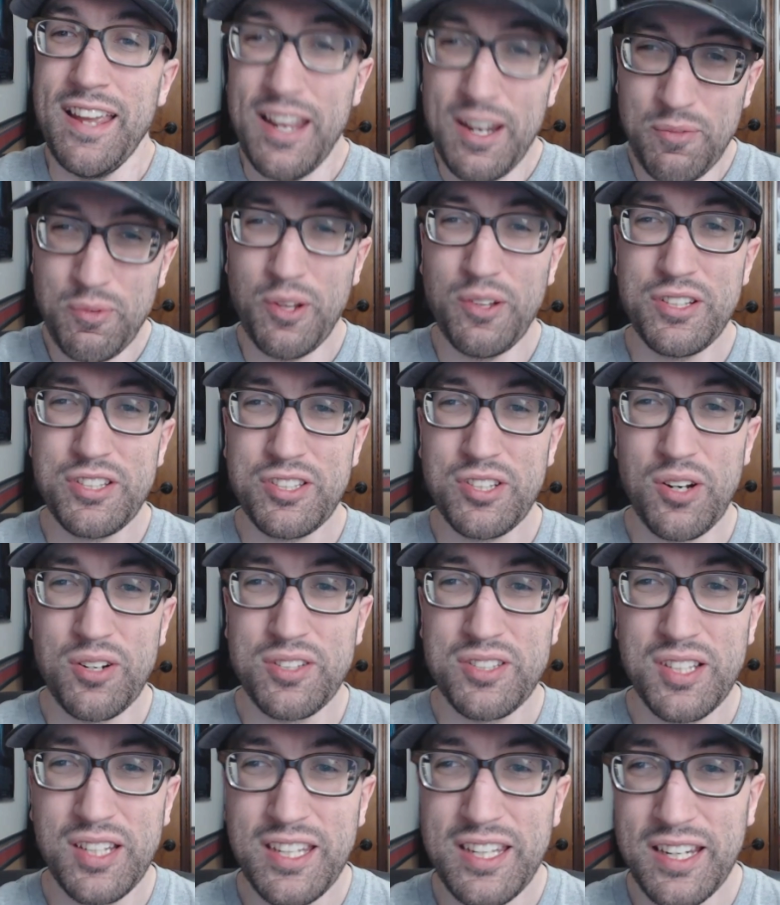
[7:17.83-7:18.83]
it really
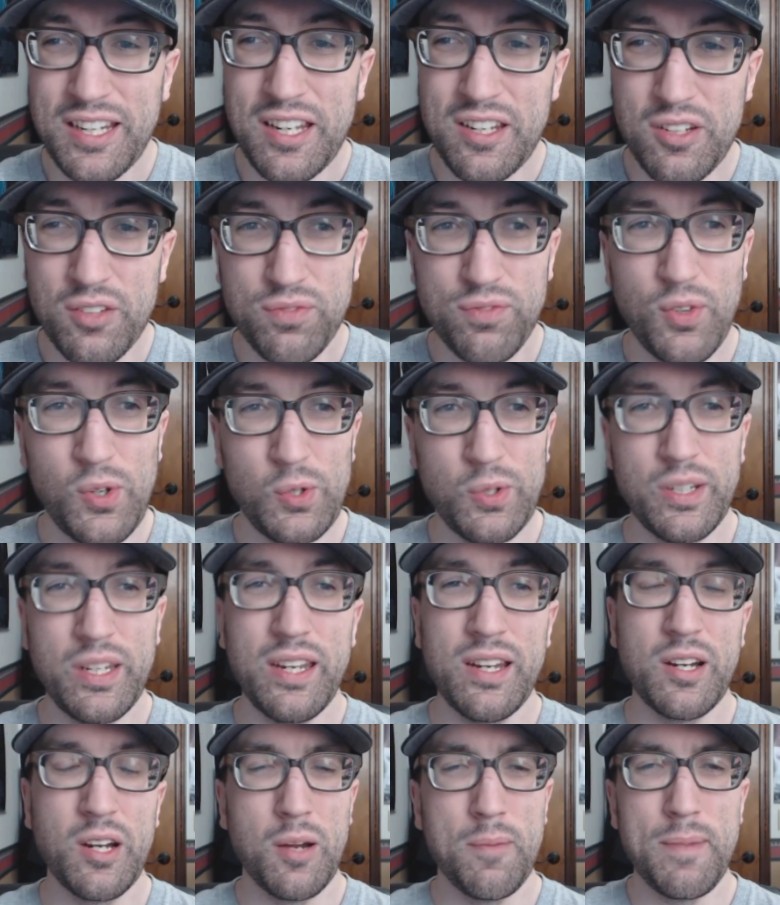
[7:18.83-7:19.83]
starts to kick into full
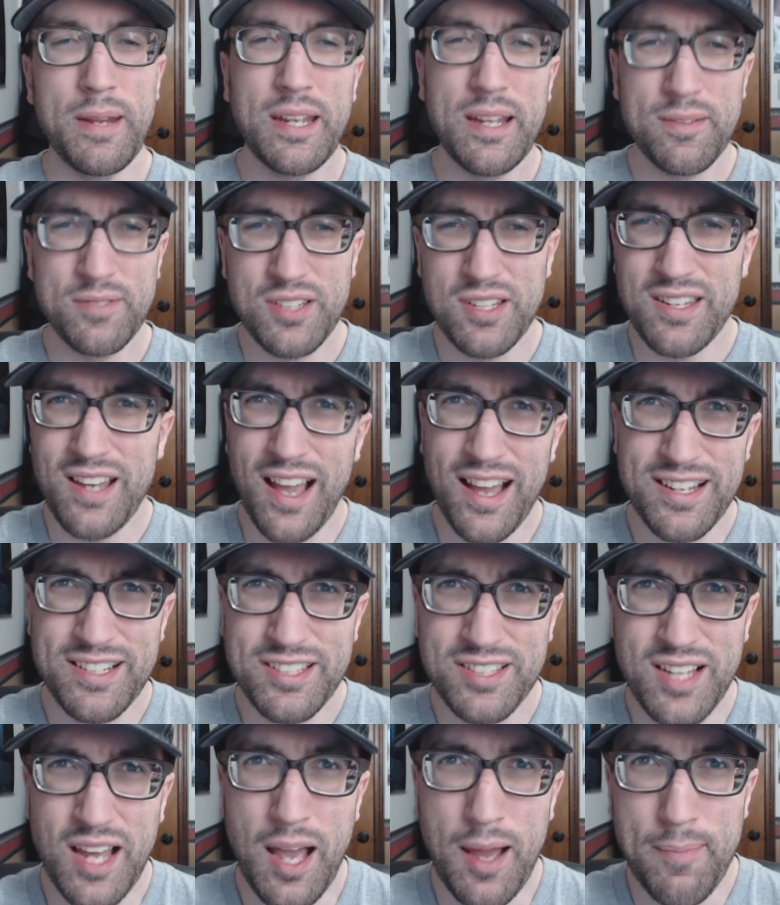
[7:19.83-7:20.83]
gear and becomes a
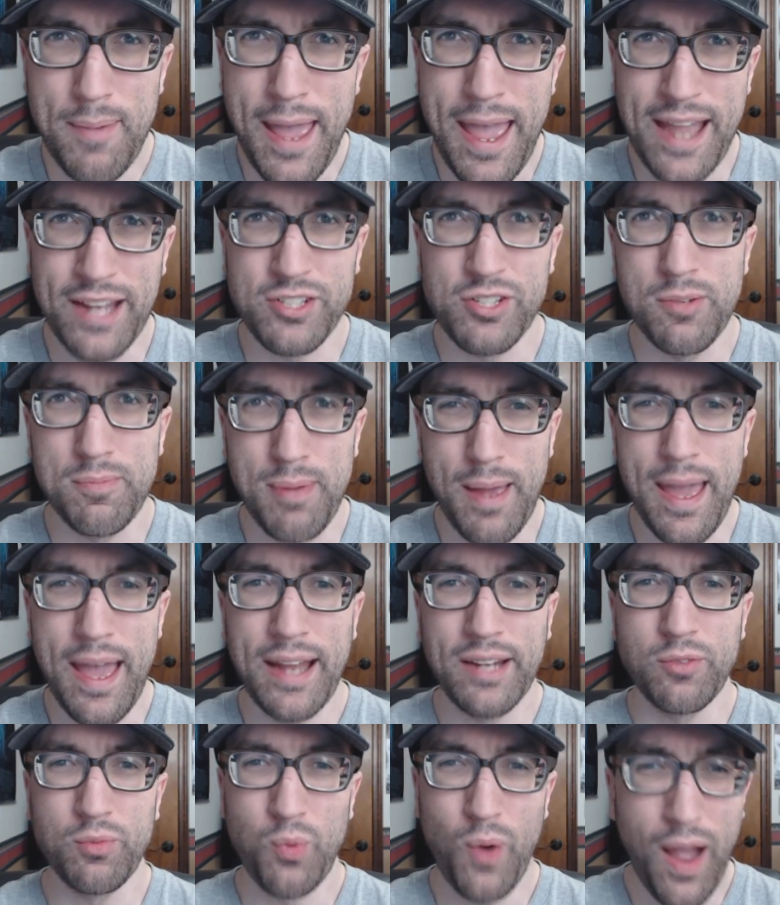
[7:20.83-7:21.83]
non-stop,
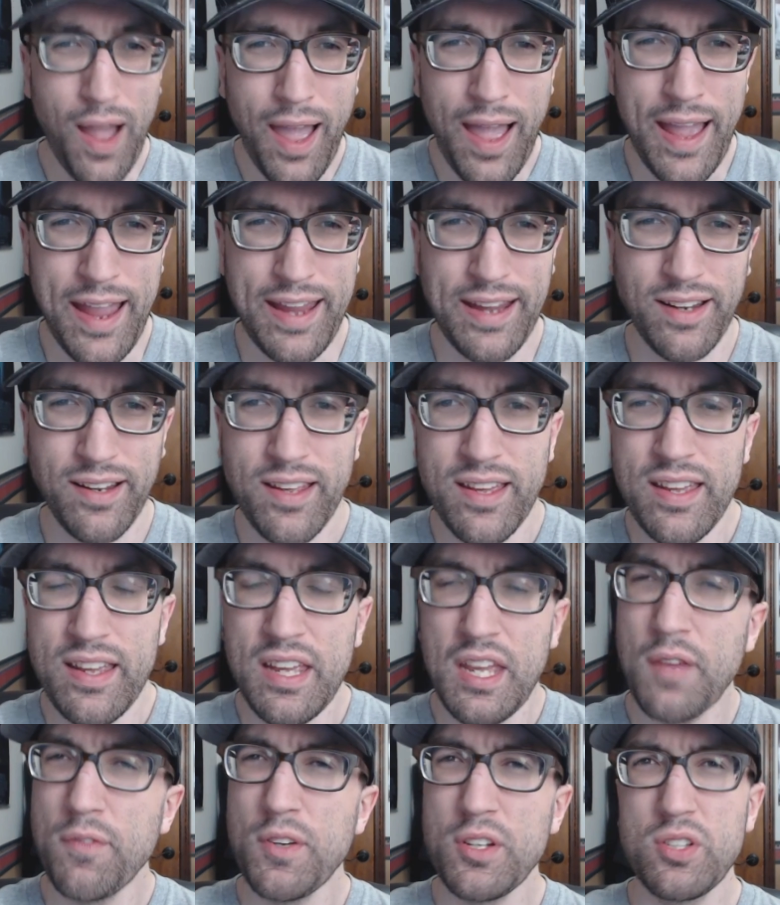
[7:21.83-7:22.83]
action-packed ride.
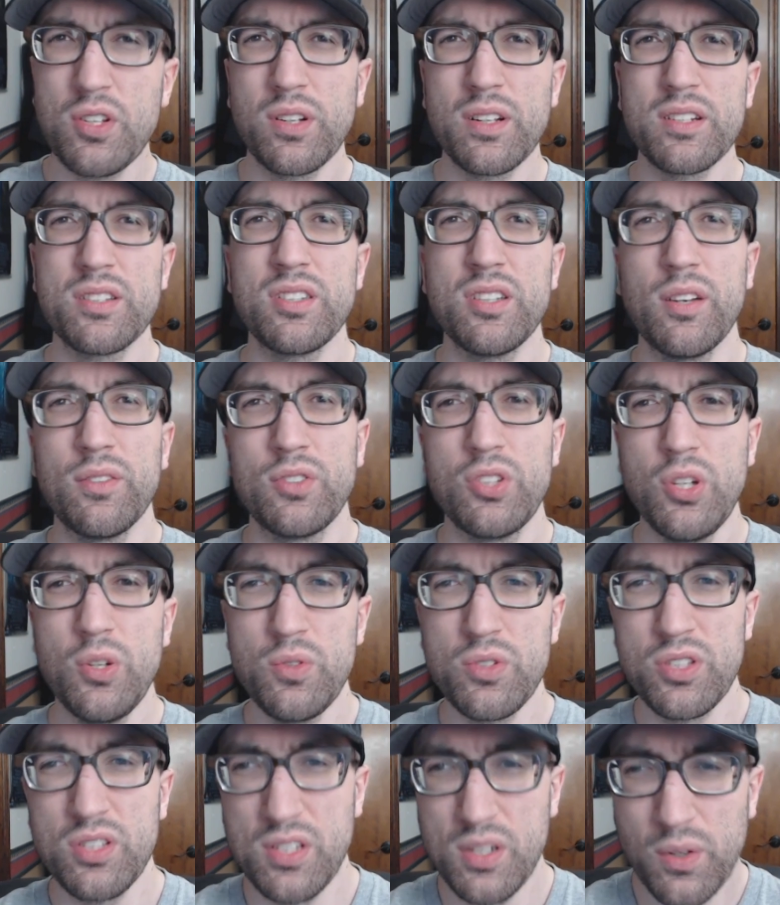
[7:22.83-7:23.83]
If it took itself
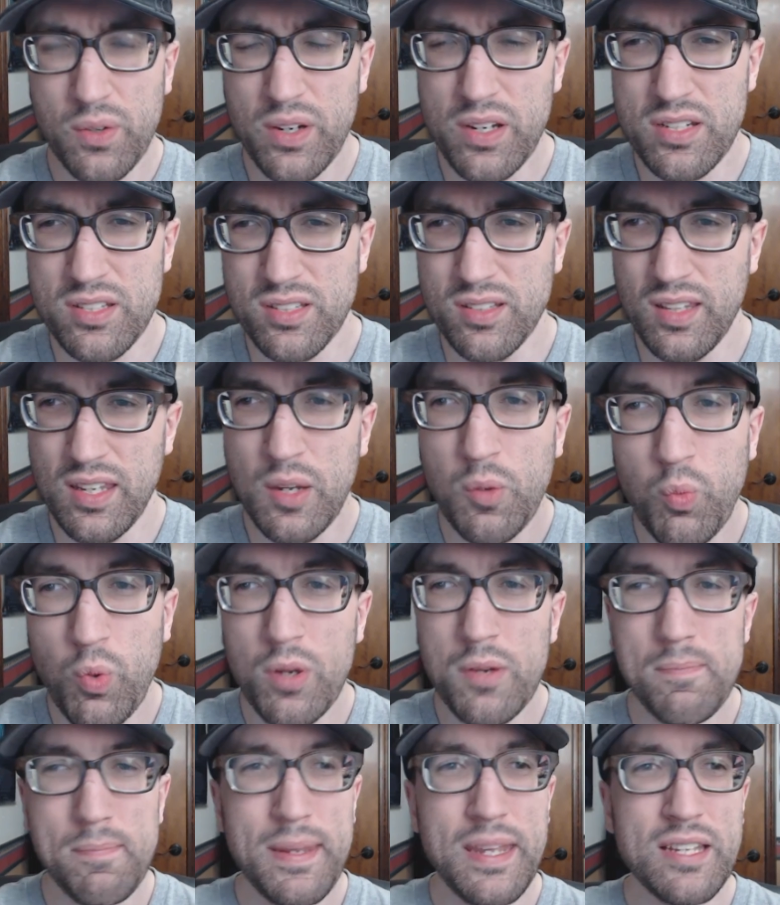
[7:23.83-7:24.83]
too seriously, it
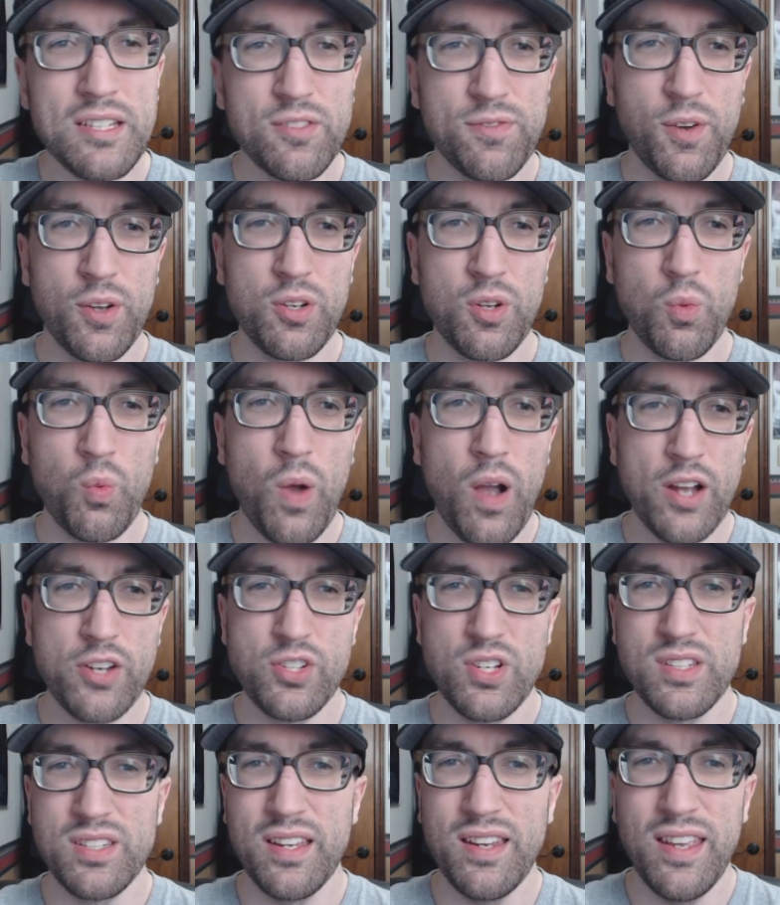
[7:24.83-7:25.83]
wouldn't be as fun to
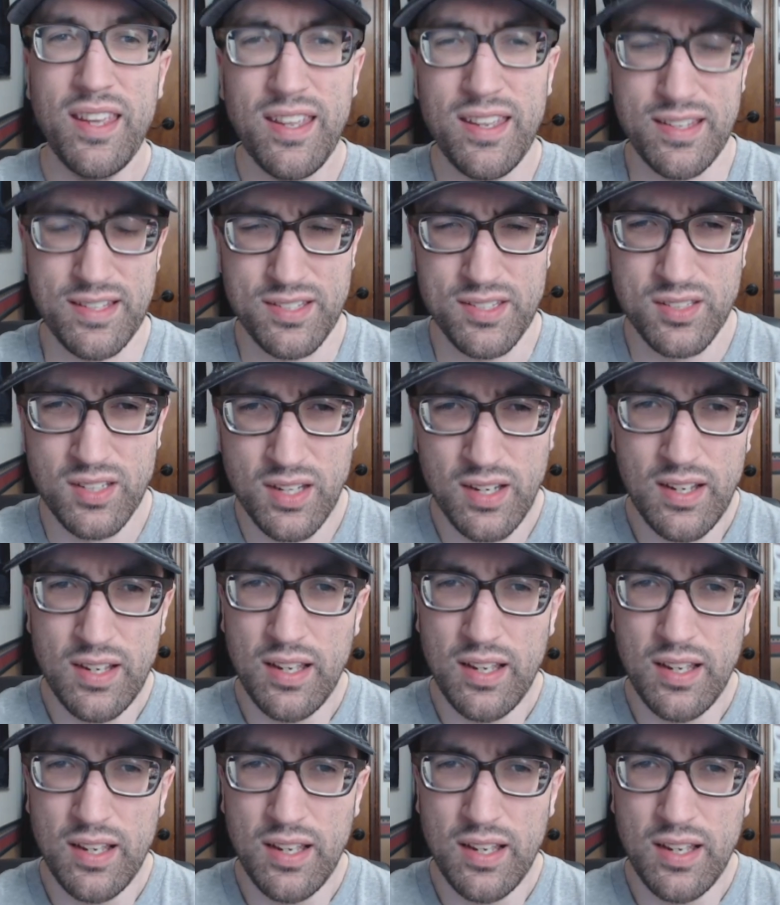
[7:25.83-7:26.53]
watch as it is.